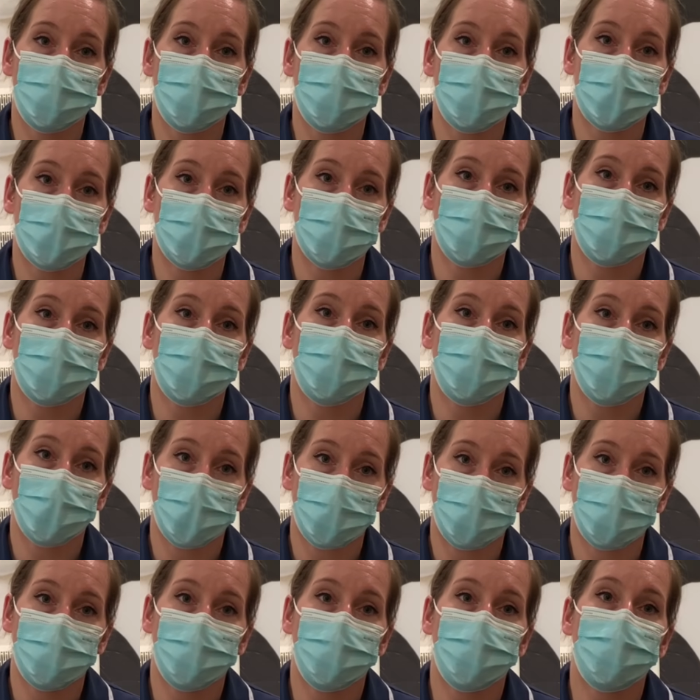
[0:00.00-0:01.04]
knees and
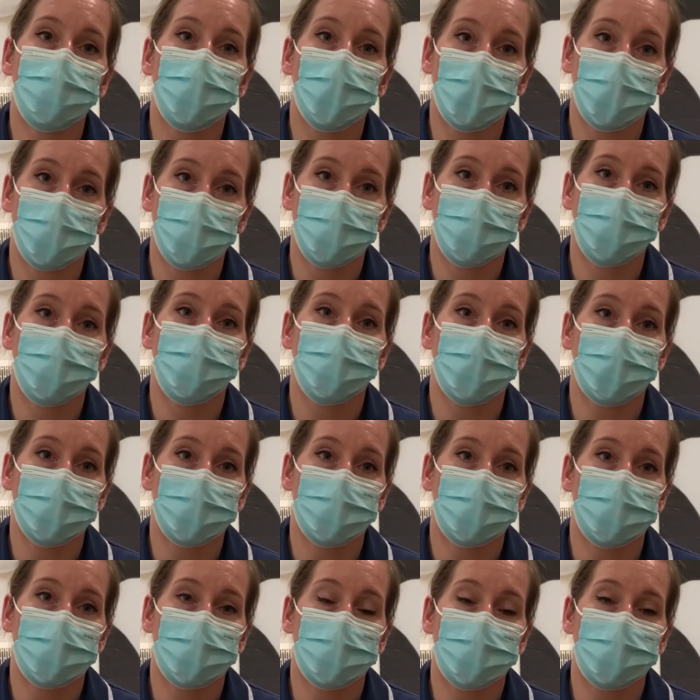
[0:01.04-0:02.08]
toes are all
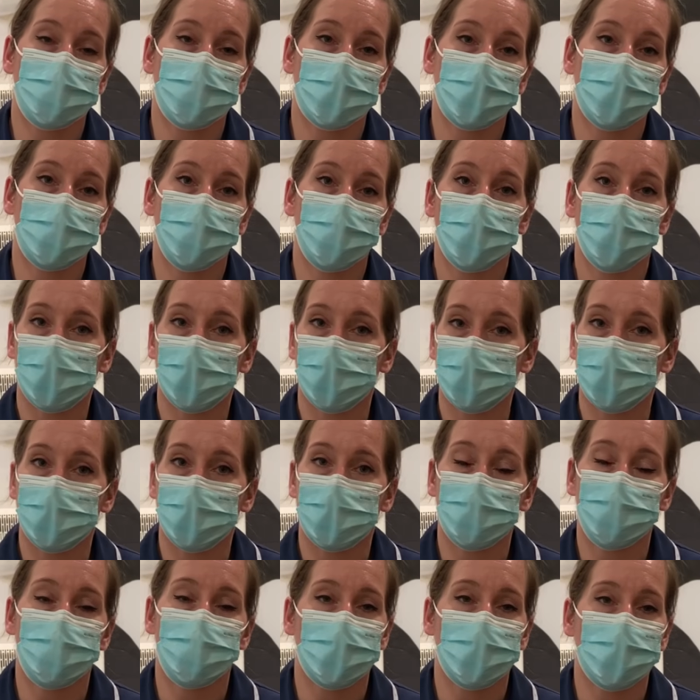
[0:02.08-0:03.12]
facing the same way
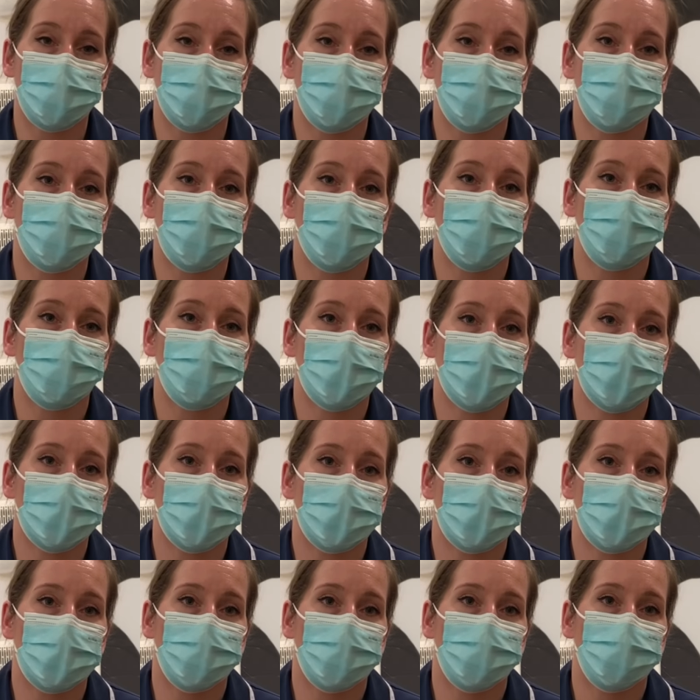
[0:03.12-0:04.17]
and baby's not feeding
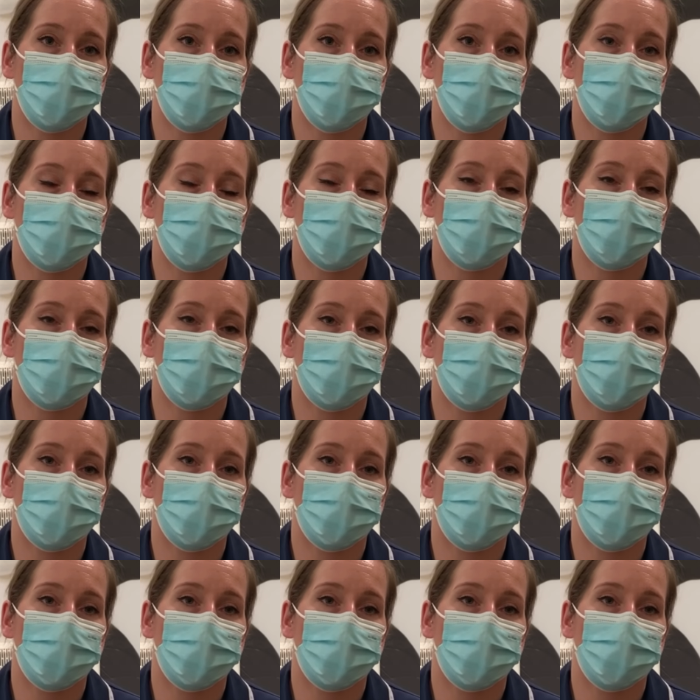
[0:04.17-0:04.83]
in a twist.